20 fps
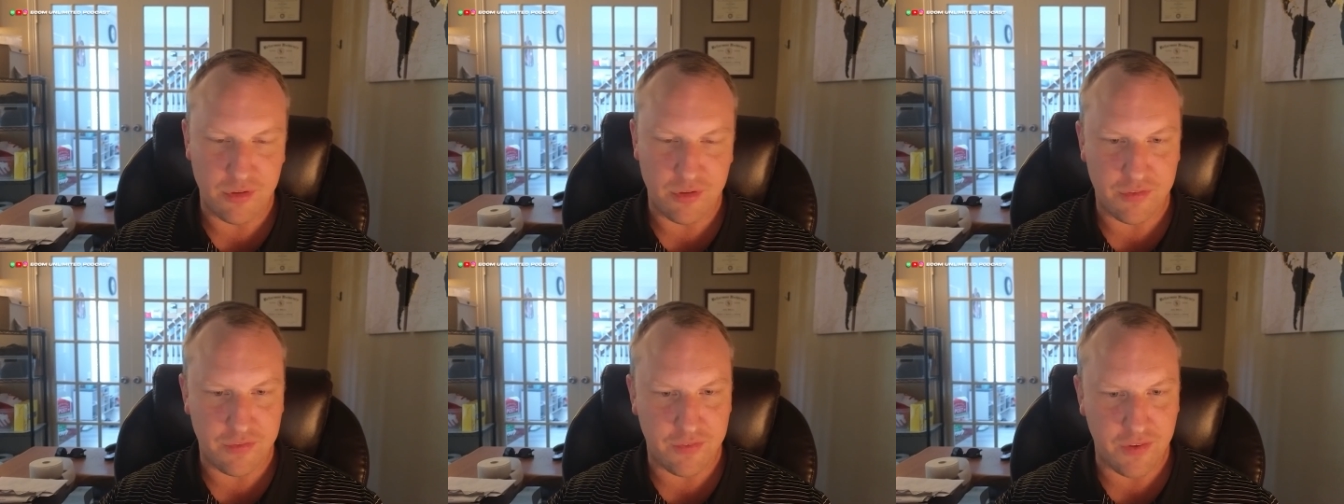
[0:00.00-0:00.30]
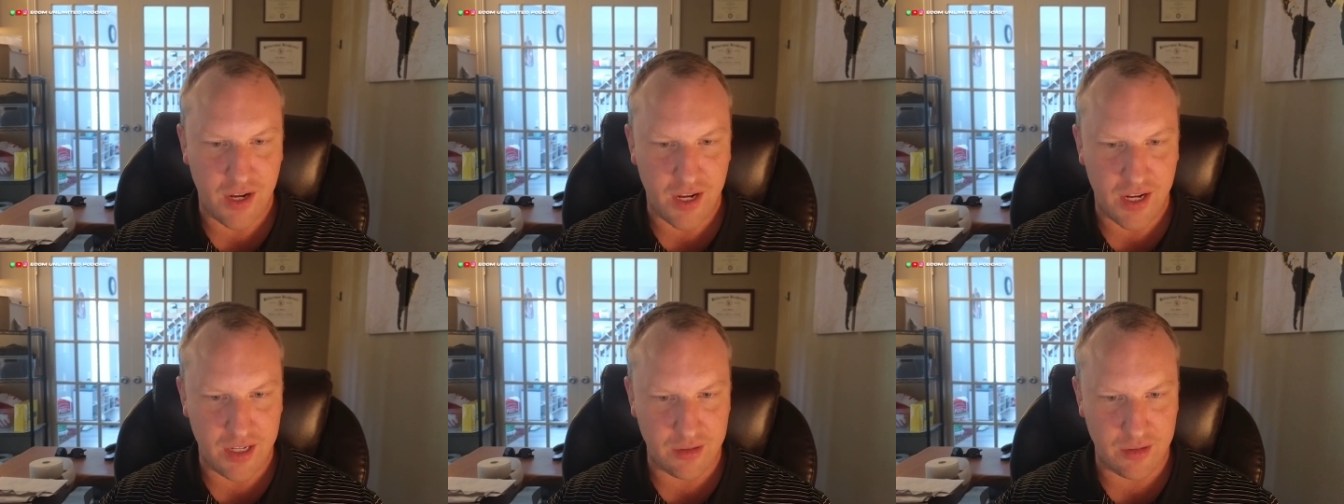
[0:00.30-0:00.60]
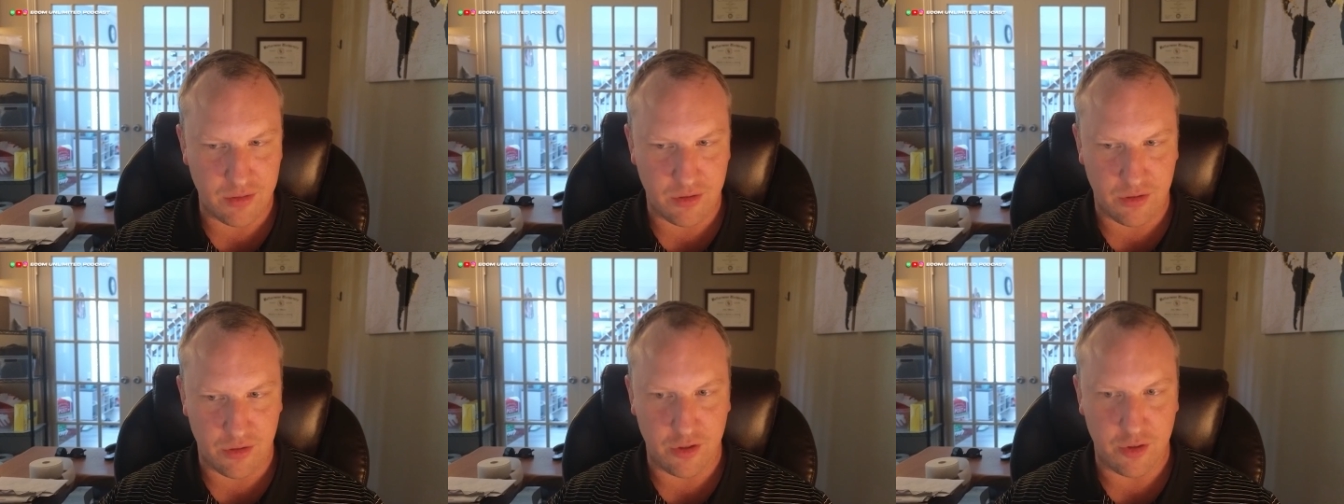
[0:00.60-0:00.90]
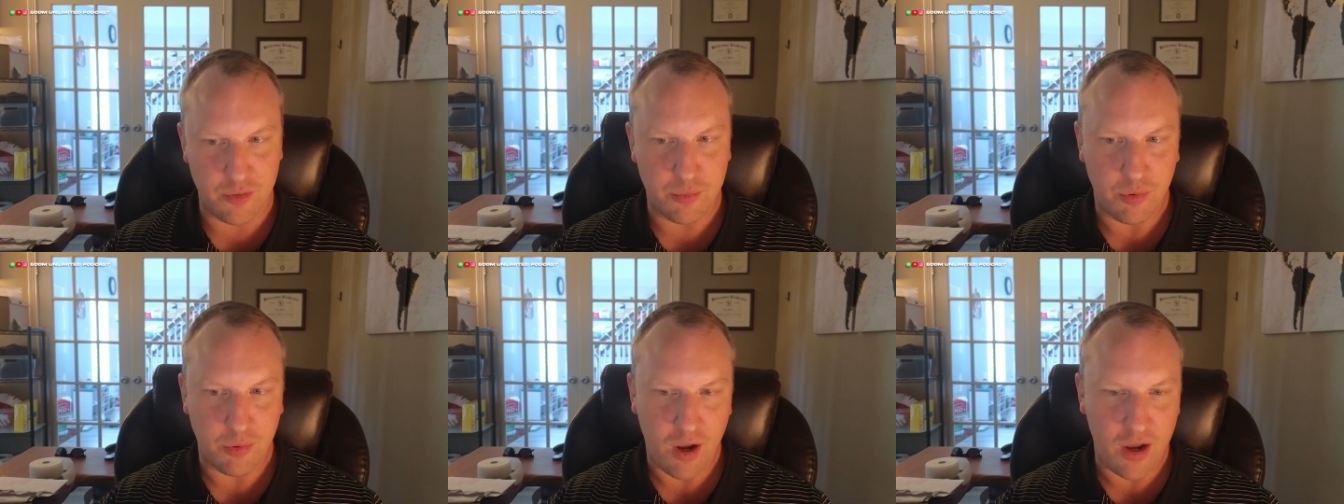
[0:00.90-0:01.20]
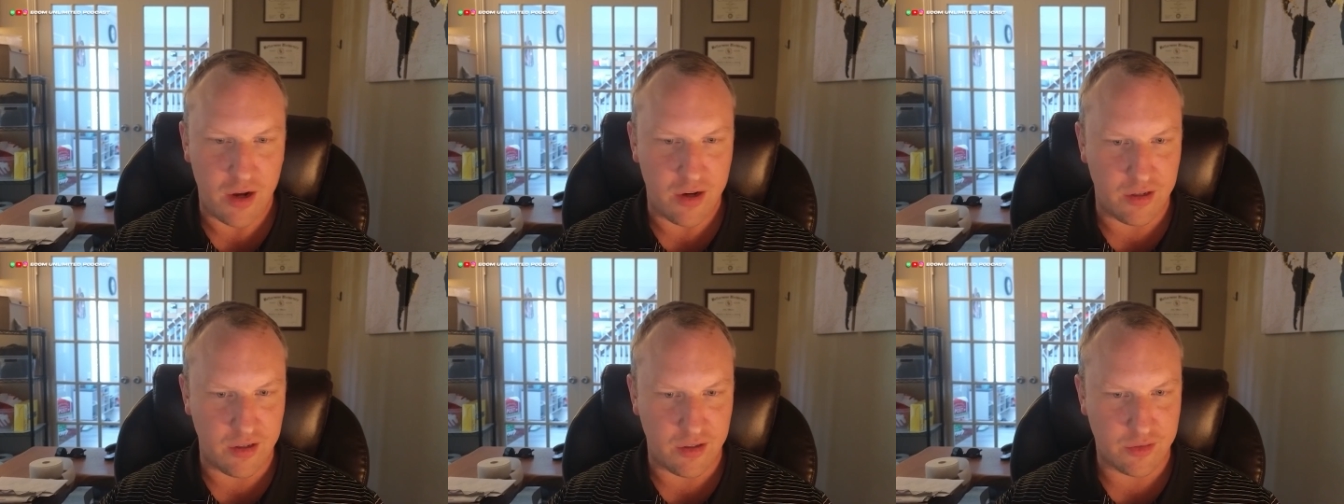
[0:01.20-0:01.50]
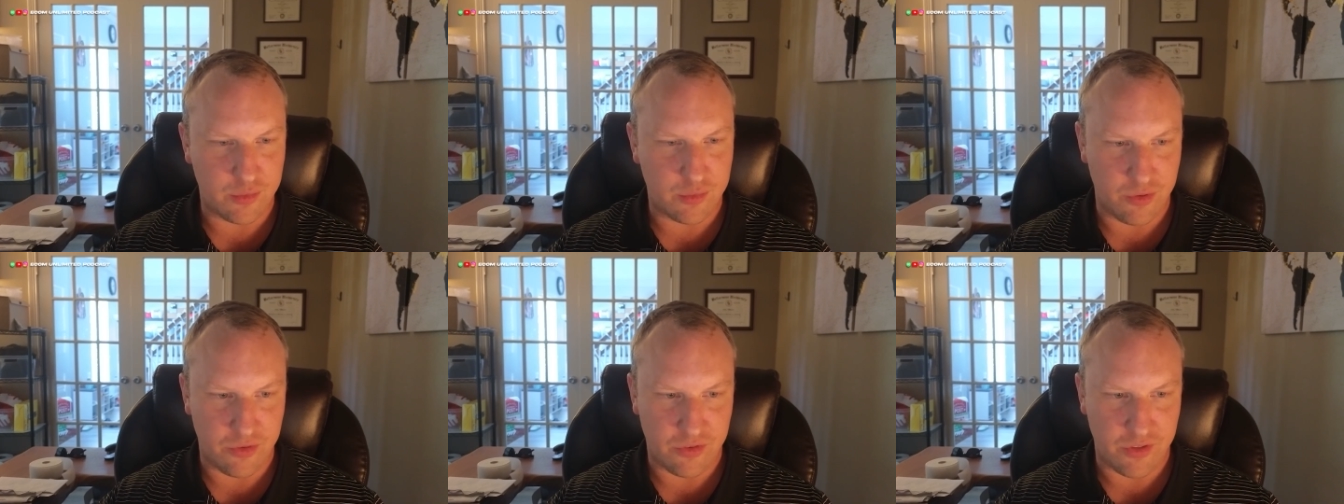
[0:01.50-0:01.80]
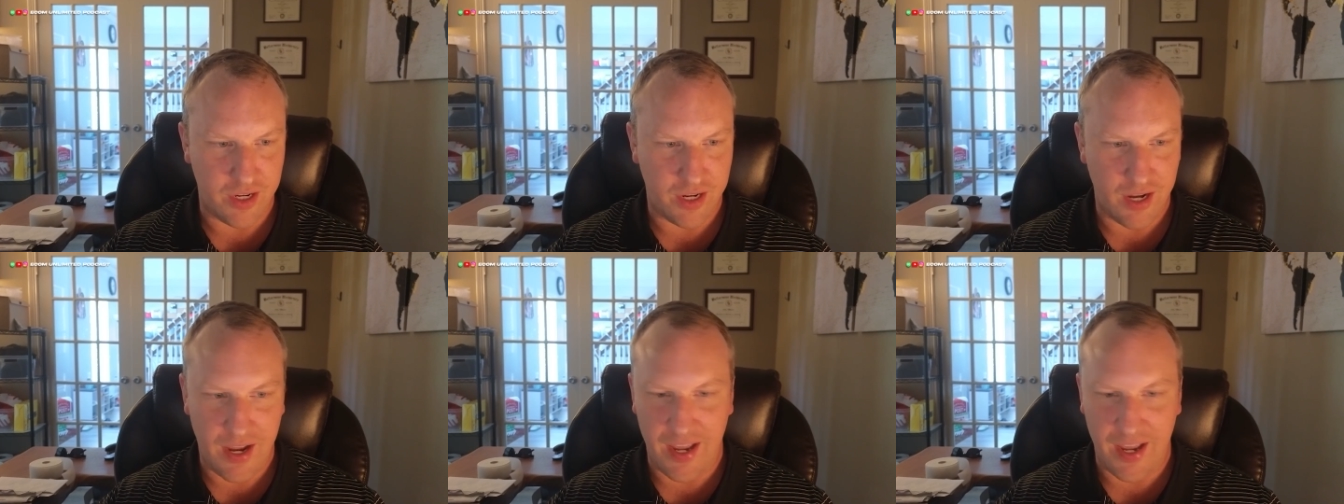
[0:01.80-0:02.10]
find good products, which
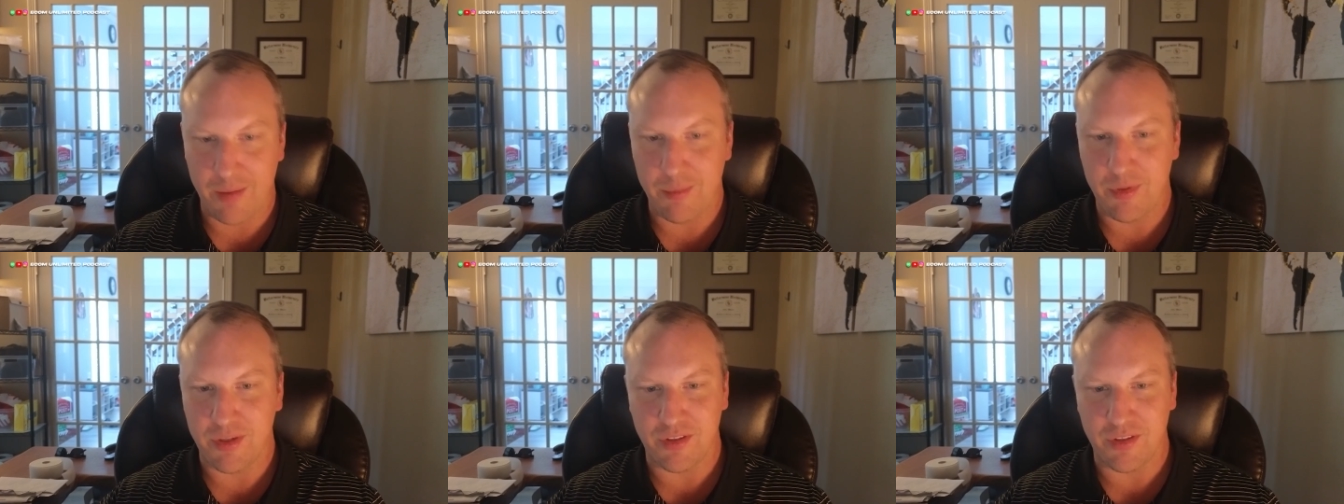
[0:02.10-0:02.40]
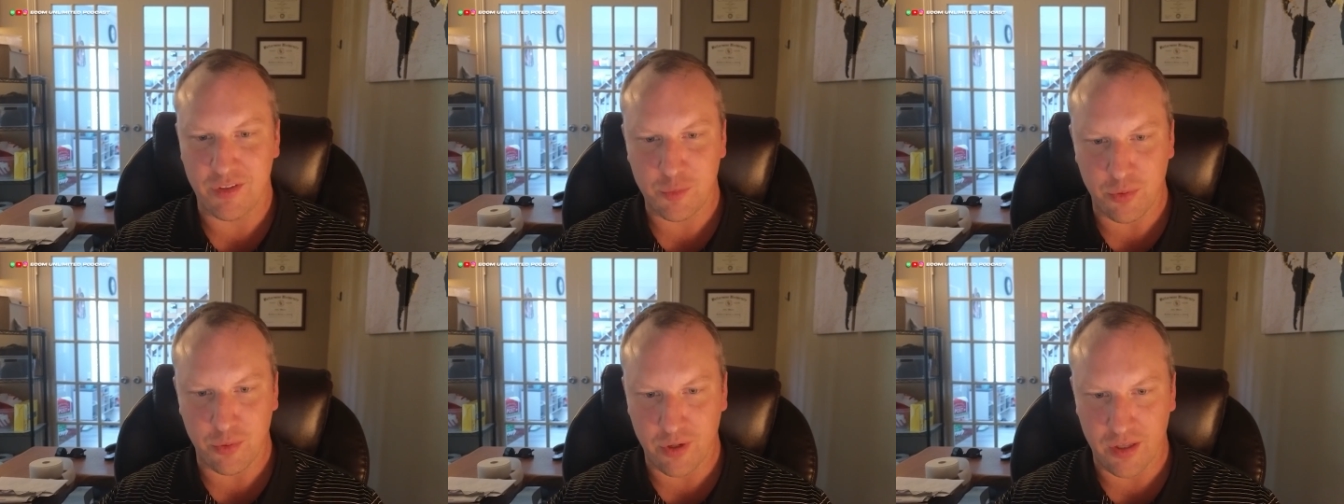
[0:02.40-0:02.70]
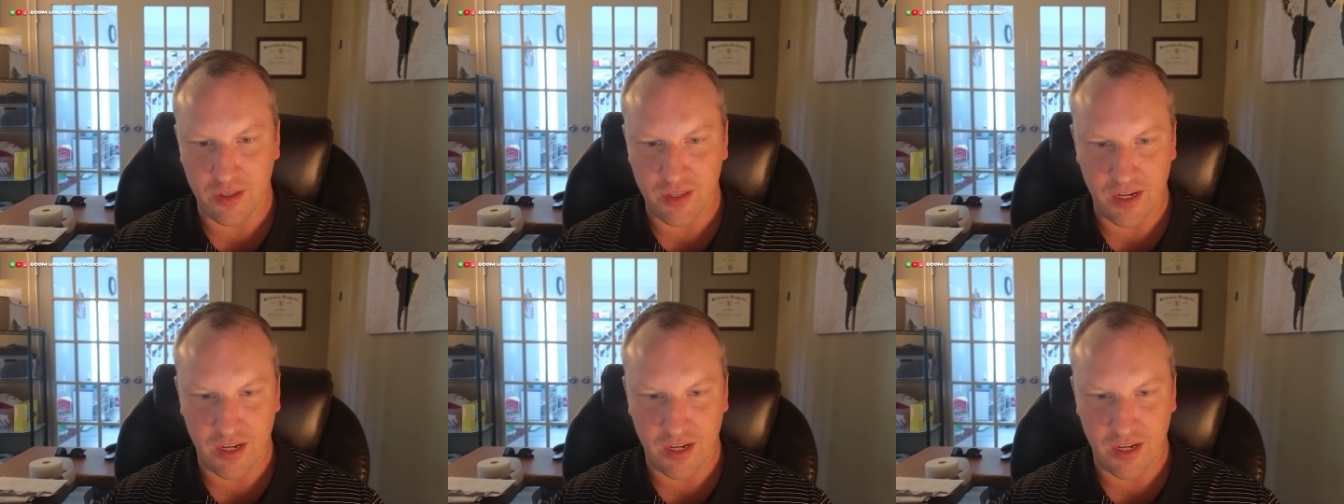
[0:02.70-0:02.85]
like I am at this point.